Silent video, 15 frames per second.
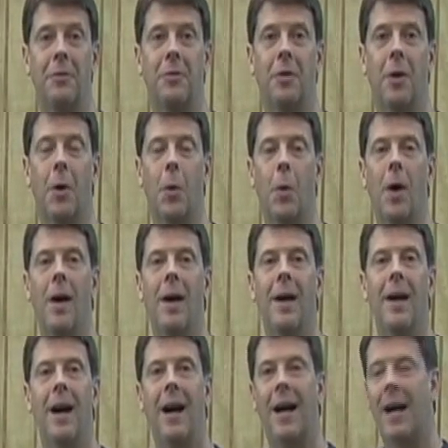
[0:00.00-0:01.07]
So,
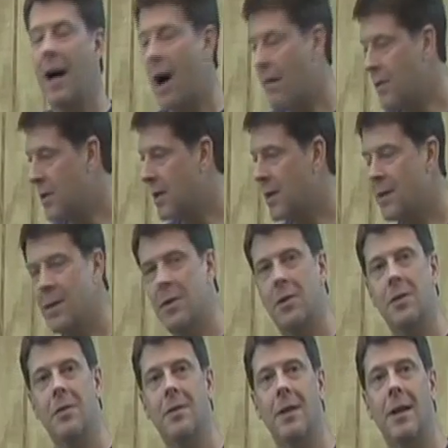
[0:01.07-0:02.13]
obviously, this
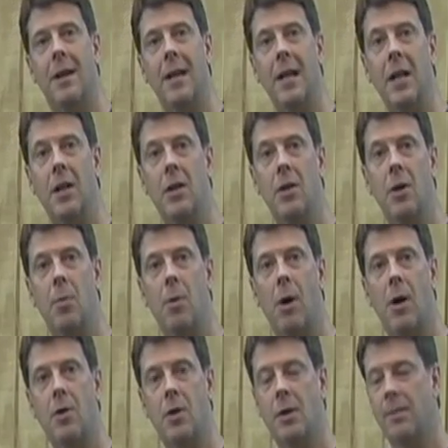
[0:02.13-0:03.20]
is an included
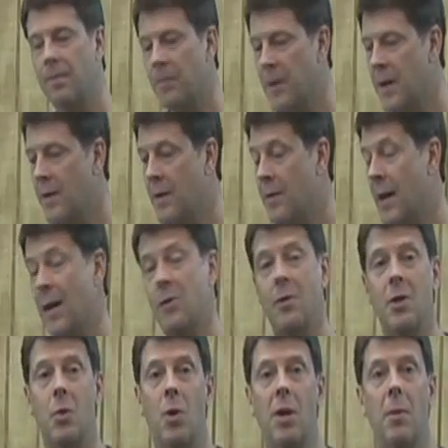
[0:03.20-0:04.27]
project. This
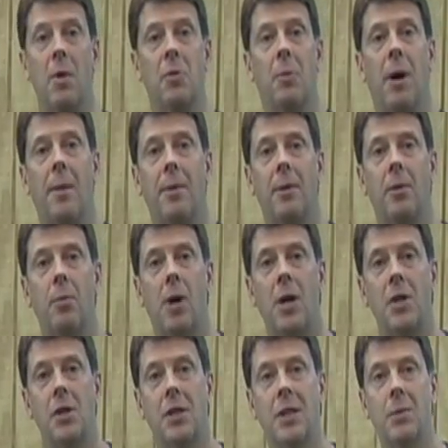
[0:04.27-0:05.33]
actually is one of the most popular
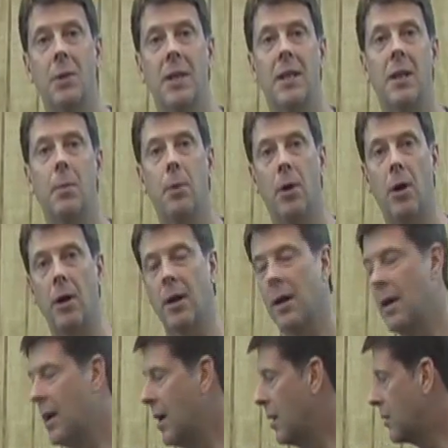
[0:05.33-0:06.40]
projects within the book.
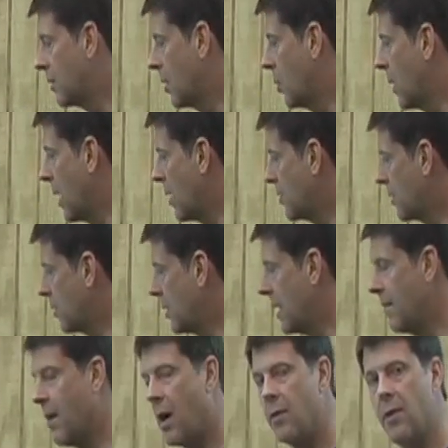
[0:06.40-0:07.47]
So, we also
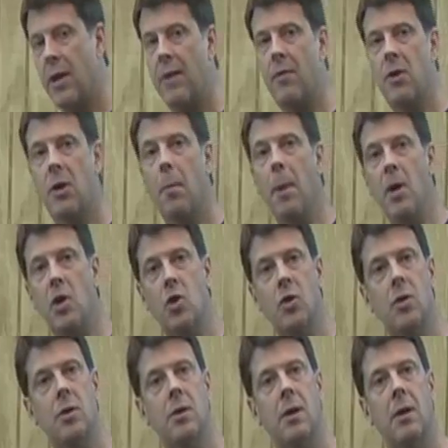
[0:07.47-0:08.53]
give all the different
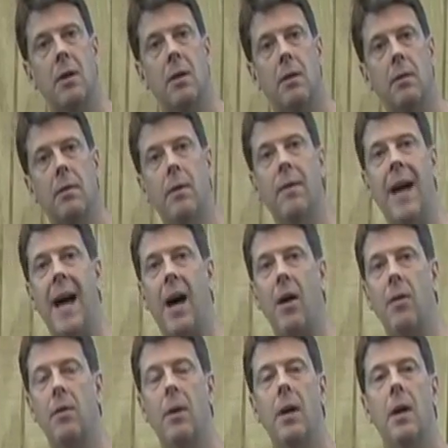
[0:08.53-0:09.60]
dimensions of
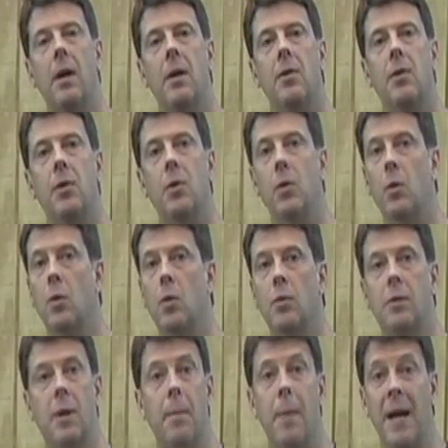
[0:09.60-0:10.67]
how to
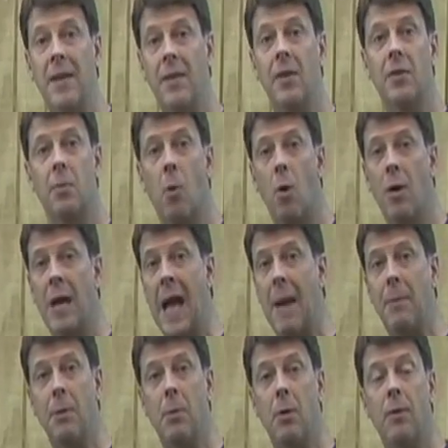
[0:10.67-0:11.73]
make this more
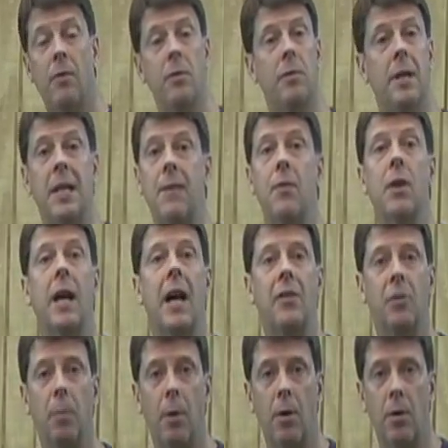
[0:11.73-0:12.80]
adaptable to different kinds
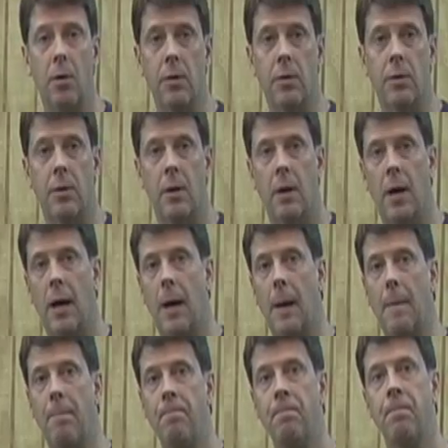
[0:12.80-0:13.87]
of birds.
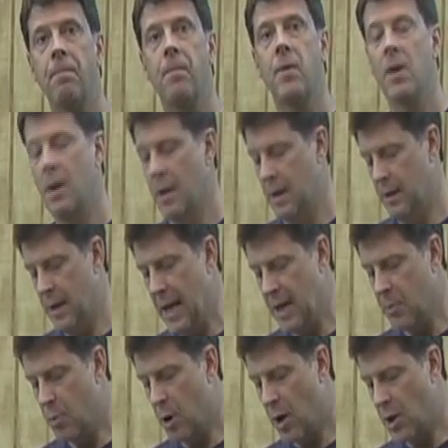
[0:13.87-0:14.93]

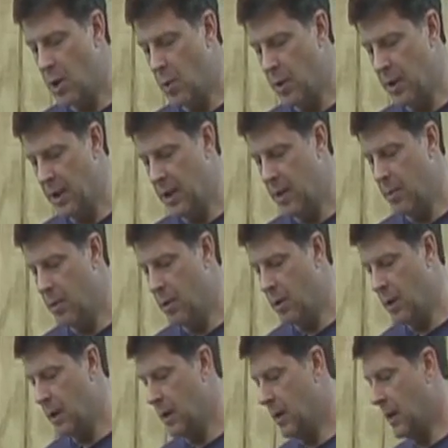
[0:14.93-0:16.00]
Next project within the
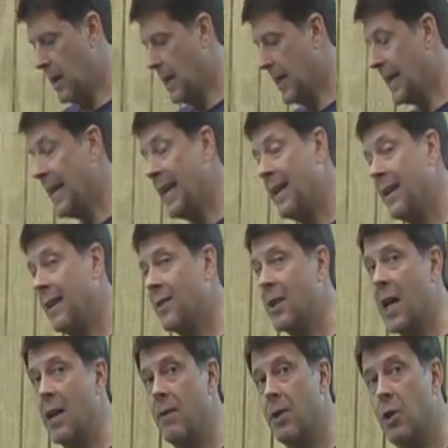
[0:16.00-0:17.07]
book, again, is
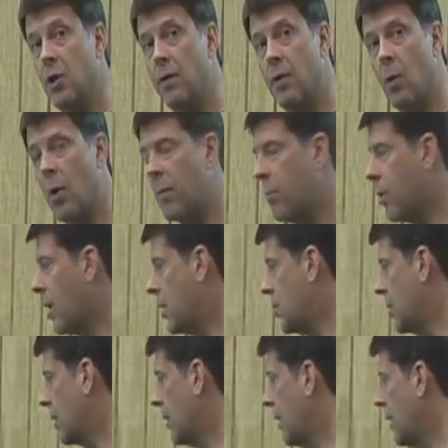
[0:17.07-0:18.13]
kind of a 2-for-1
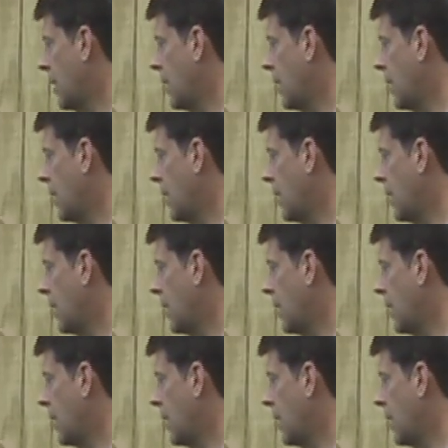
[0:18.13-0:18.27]
project.